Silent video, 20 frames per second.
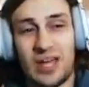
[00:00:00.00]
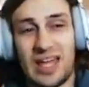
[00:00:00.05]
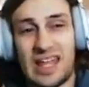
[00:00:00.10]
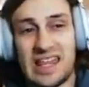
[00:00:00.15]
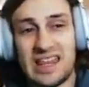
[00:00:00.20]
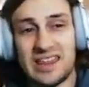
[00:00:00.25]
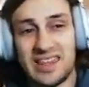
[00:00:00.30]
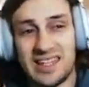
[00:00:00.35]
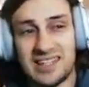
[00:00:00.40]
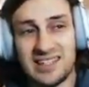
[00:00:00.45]

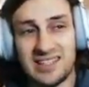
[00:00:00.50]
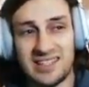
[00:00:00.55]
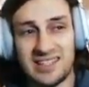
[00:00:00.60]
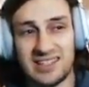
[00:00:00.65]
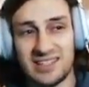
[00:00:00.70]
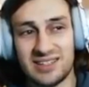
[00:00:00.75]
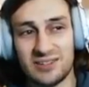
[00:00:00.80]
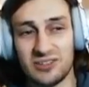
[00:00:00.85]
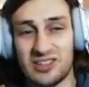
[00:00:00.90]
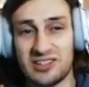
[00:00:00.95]
this
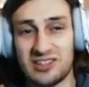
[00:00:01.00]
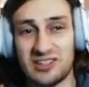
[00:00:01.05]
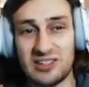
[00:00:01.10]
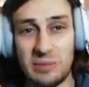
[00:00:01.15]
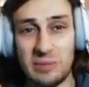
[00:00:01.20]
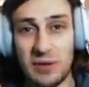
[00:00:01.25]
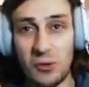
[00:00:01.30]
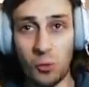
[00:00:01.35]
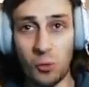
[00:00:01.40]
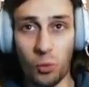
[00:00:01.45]
is a
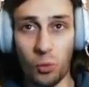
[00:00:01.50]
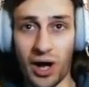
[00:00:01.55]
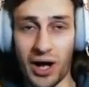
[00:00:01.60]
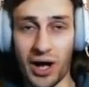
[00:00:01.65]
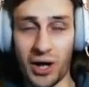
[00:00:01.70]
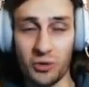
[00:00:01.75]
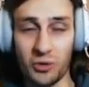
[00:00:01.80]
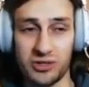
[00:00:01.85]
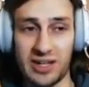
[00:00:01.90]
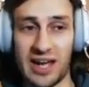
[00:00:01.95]
bit
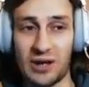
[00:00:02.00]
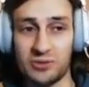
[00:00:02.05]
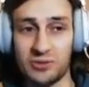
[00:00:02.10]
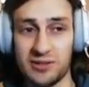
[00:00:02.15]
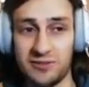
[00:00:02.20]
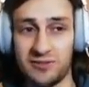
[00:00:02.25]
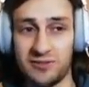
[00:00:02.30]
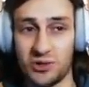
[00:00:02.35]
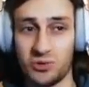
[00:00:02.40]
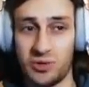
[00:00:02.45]
wild on how
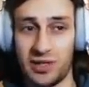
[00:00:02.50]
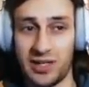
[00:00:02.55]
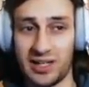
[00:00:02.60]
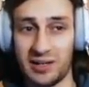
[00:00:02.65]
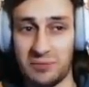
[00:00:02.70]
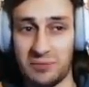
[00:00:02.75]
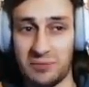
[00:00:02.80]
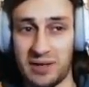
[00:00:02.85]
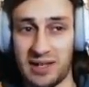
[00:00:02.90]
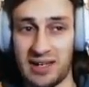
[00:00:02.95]
difficult it
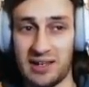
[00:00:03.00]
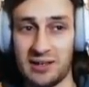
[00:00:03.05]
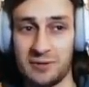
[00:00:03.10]
can be.